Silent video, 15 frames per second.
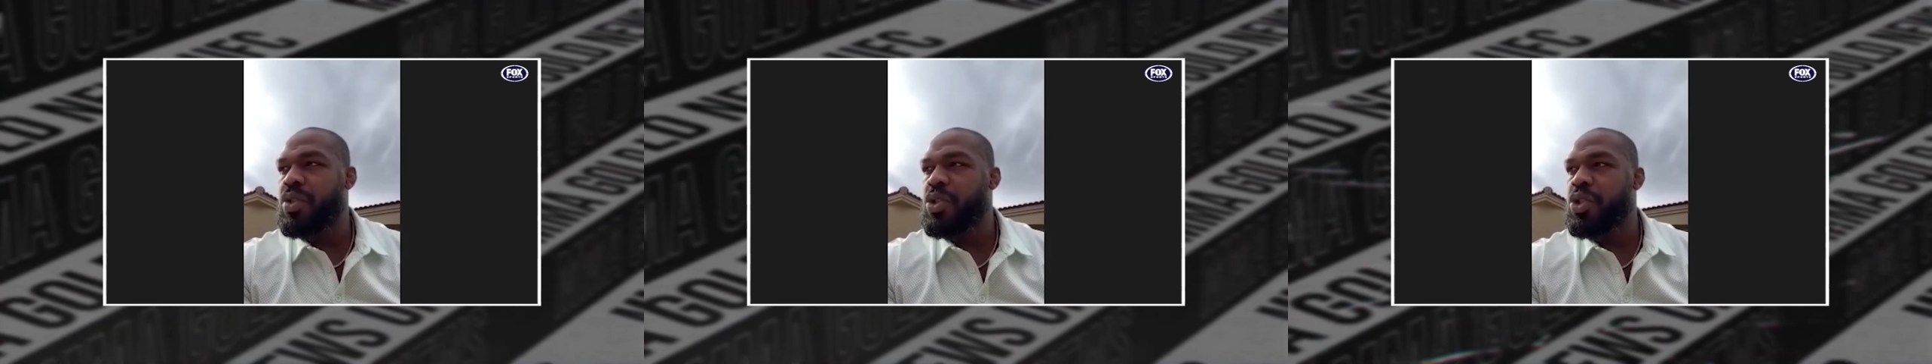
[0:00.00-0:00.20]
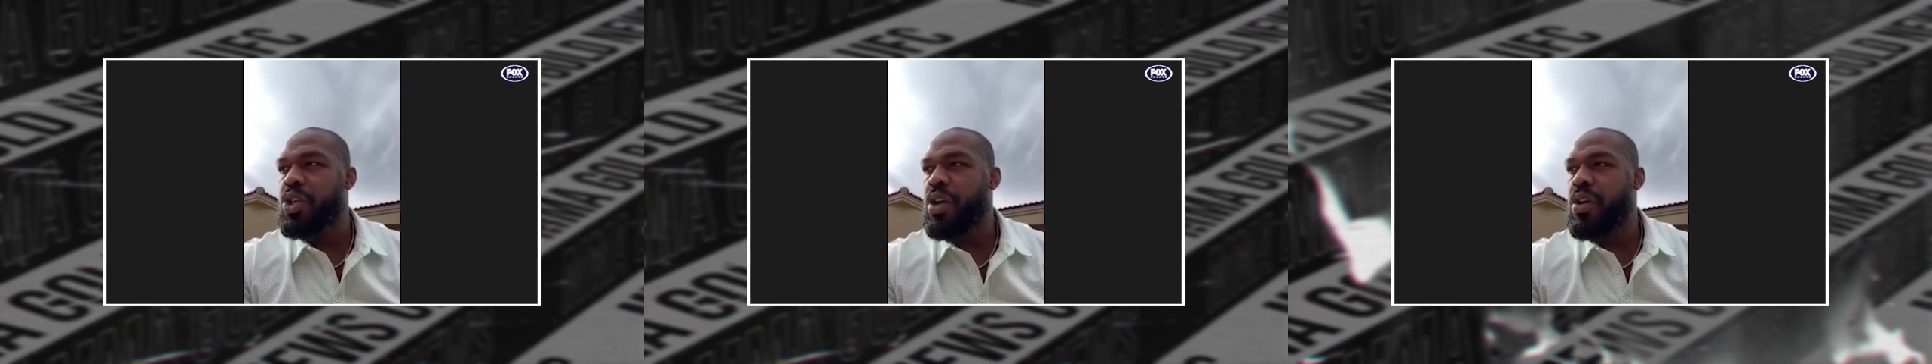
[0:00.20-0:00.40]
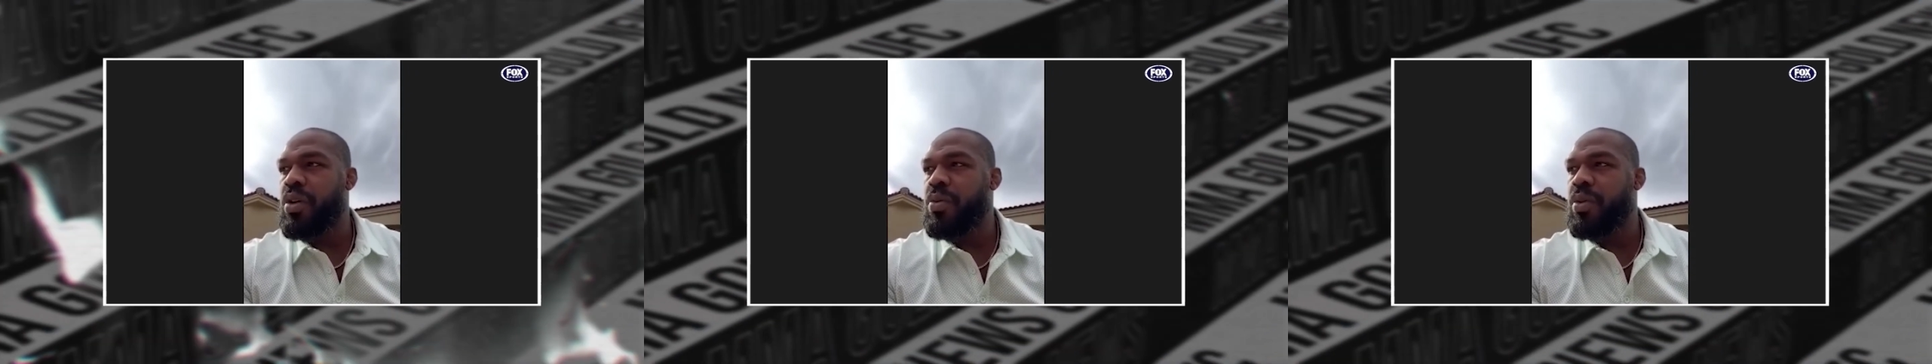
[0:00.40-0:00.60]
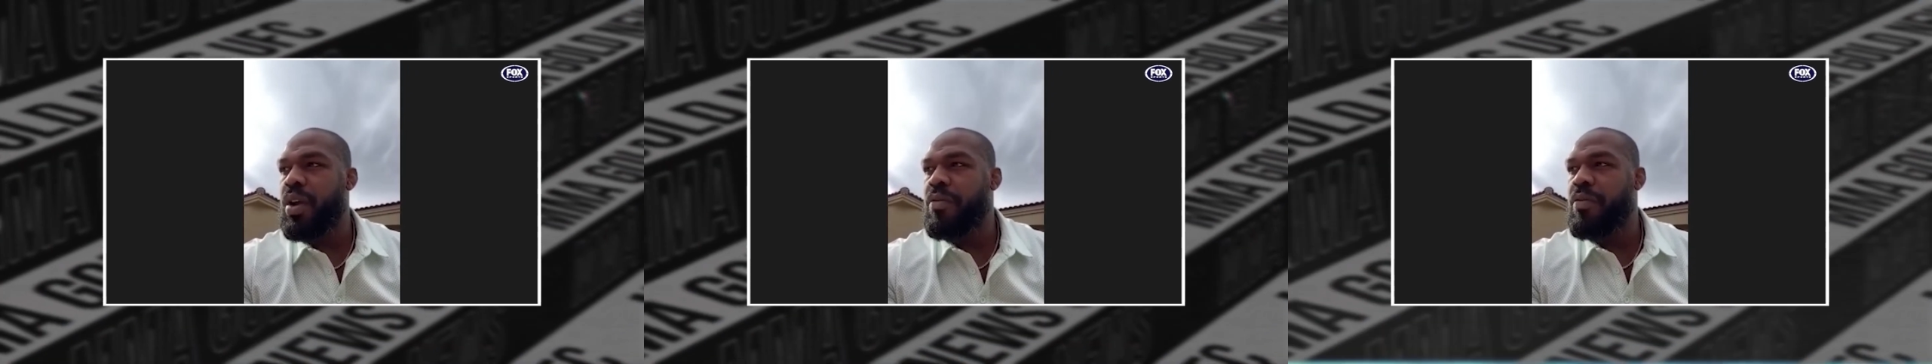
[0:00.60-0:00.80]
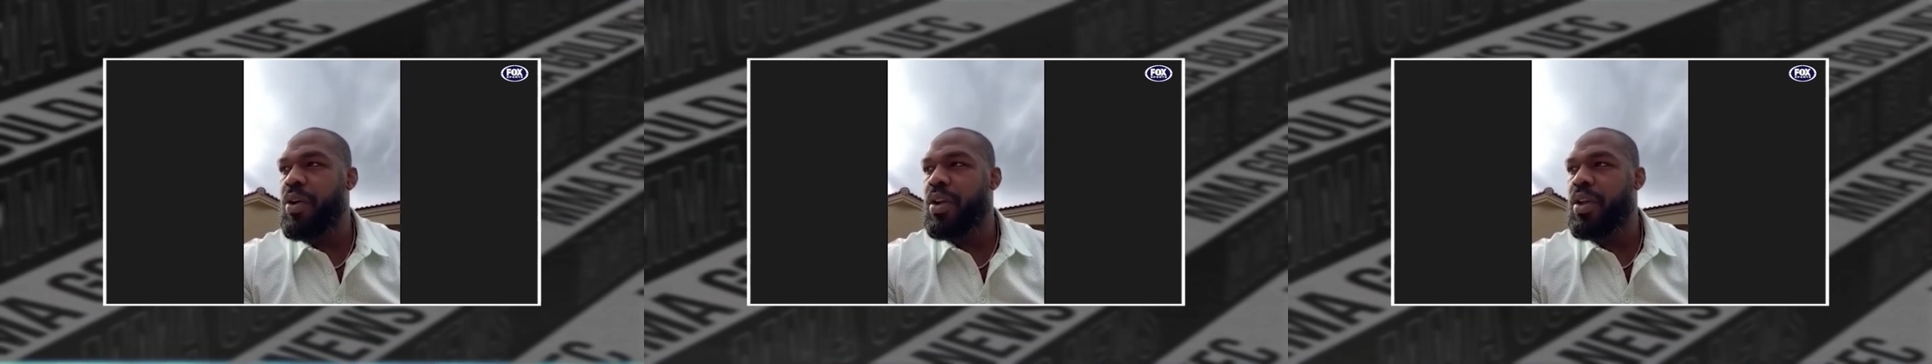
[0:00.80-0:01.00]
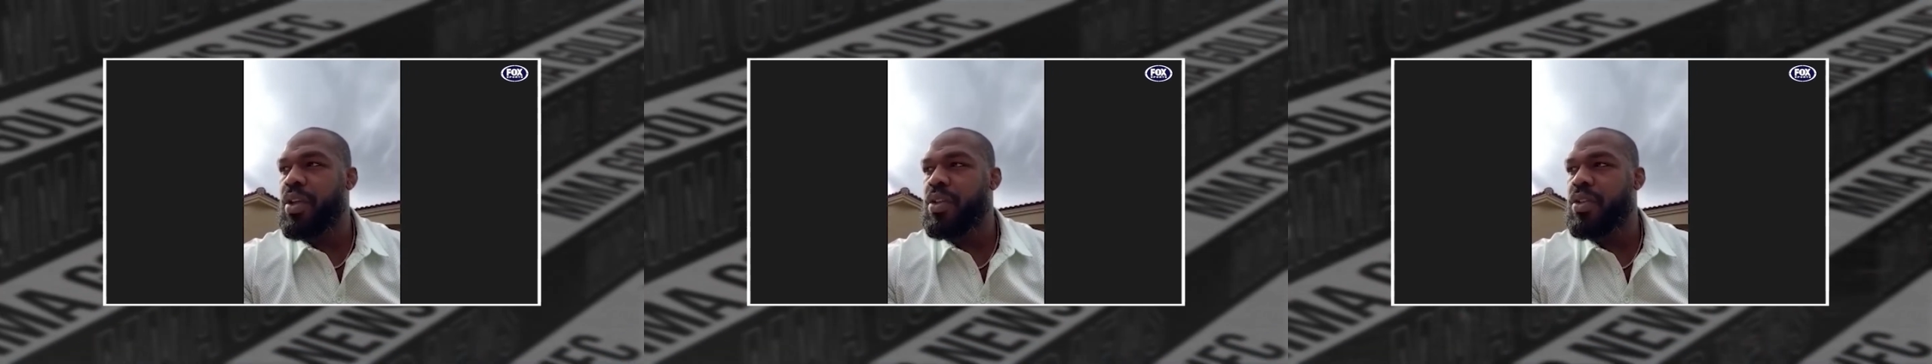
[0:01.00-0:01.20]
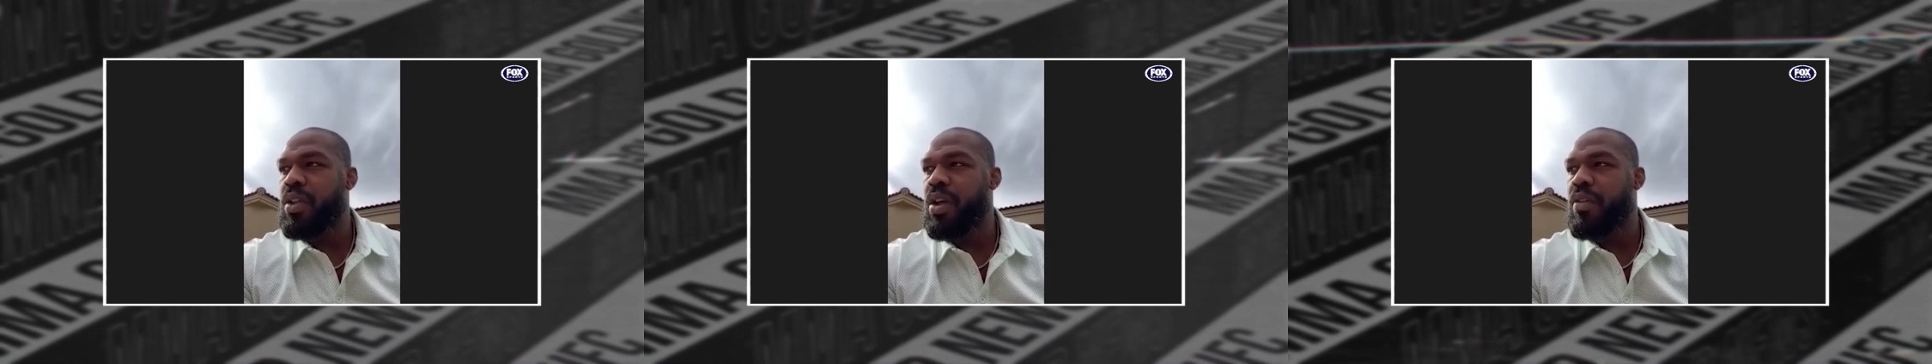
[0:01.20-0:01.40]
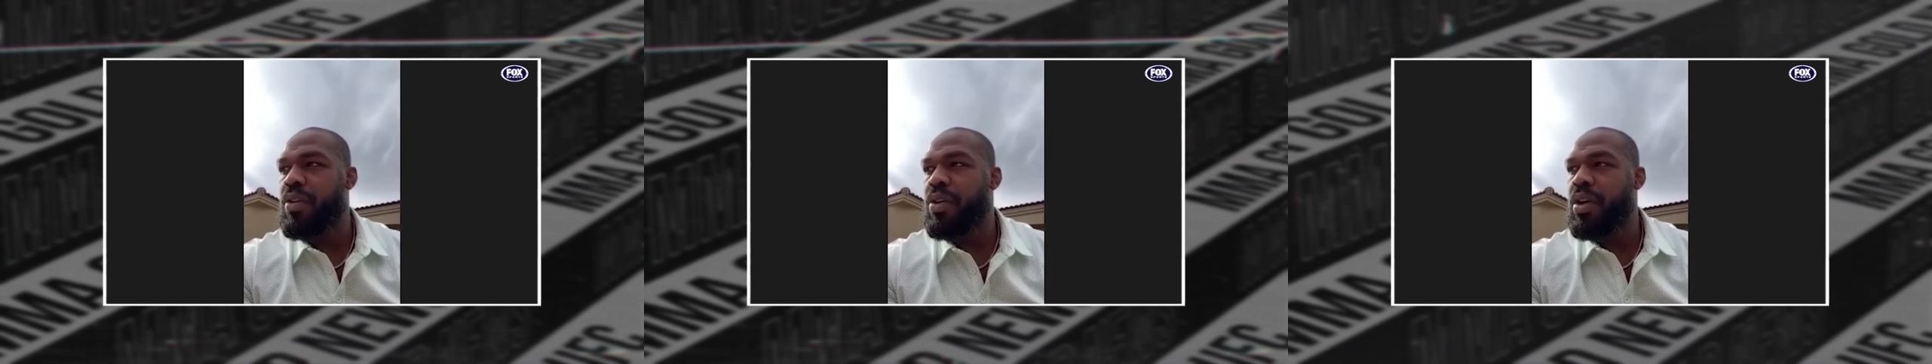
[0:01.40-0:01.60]
fight will be plenty for me.
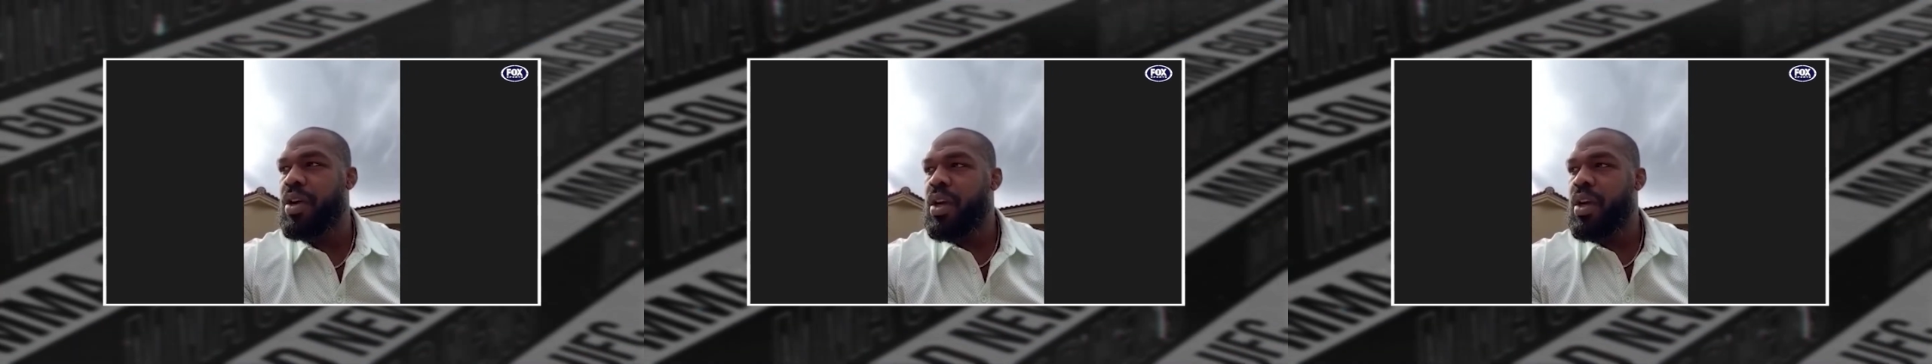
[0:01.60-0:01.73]
I, I